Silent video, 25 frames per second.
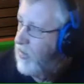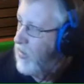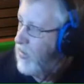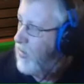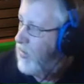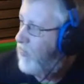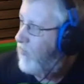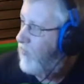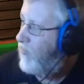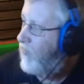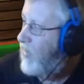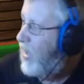
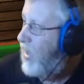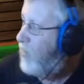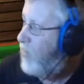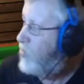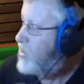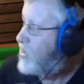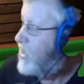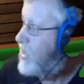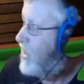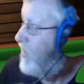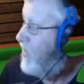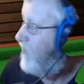that
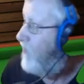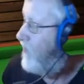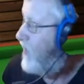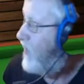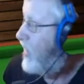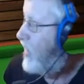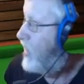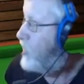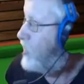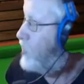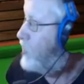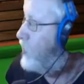was hit
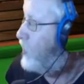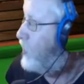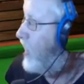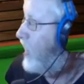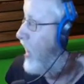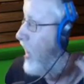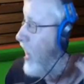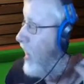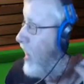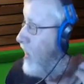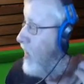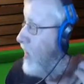far too
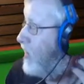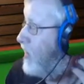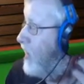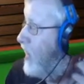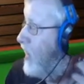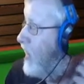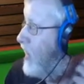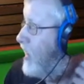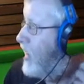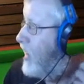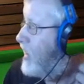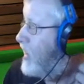hard,
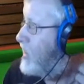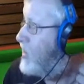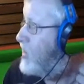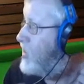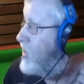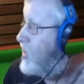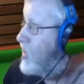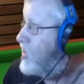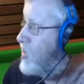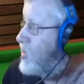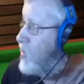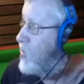and that's
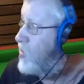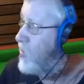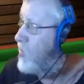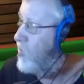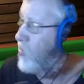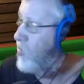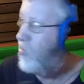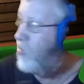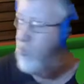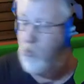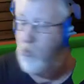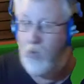just...
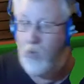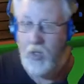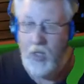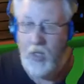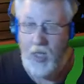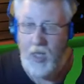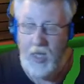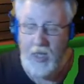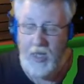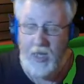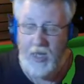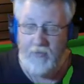
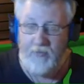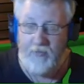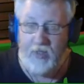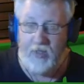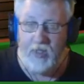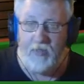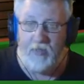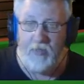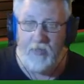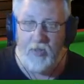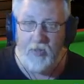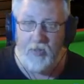And I've got
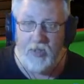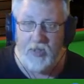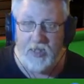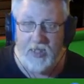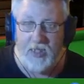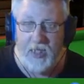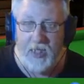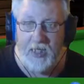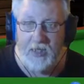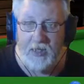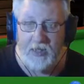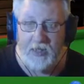the mouse
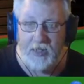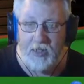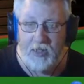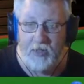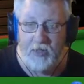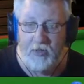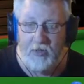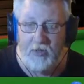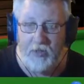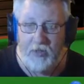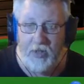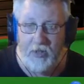settings
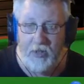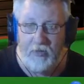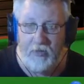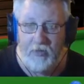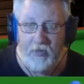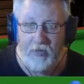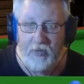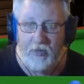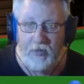turned down.